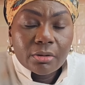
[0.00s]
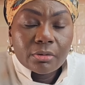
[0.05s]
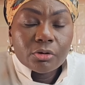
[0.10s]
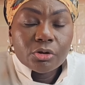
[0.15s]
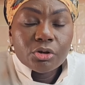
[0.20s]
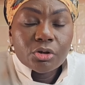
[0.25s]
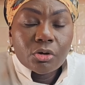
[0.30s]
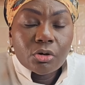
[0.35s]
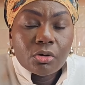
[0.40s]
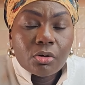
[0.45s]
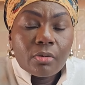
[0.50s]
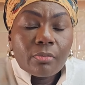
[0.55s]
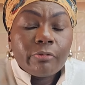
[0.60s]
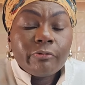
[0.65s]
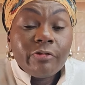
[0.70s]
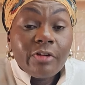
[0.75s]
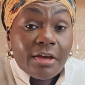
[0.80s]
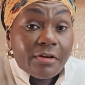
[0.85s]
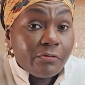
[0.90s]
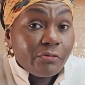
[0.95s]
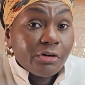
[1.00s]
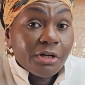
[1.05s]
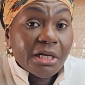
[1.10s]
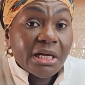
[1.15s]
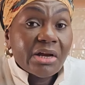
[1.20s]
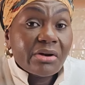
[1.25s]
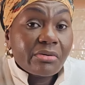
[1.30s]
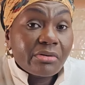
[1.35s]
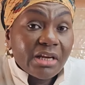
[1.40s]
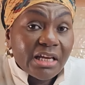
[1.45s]
your
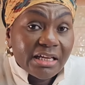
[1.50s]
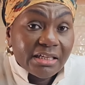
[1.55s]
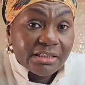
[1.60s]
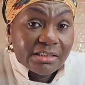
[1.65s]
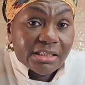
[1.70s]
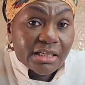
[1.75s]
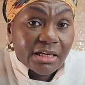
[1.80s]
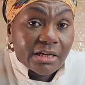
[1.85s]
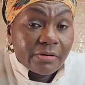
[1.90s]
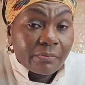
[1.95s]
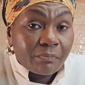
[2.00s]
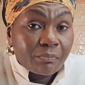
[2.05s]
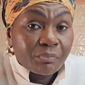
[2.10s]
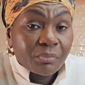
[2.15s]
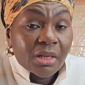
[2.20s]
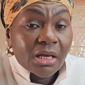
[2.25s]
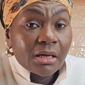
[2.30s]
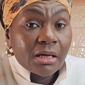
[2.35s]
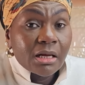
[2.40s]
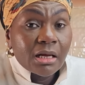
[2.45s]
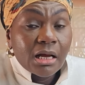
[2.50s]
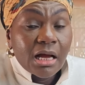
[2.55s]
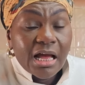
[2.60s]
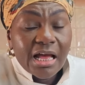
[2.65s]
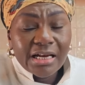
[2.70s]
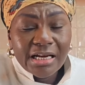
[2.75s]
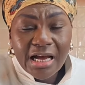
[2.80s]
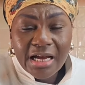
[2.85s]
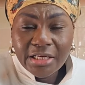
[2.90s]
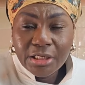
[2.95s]
favorite creator,
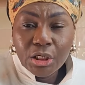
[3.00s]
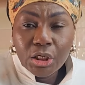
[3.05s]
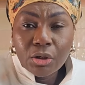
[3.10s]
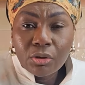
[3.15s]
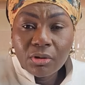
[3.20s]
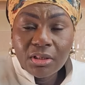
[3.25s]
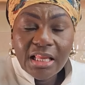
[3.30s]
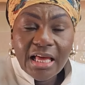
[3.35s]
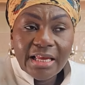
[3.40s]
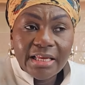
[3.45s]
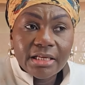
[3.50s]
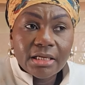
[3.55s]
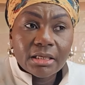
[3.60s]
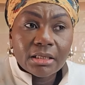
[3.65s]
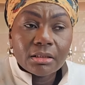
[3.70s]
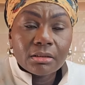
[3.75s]
and I know, like,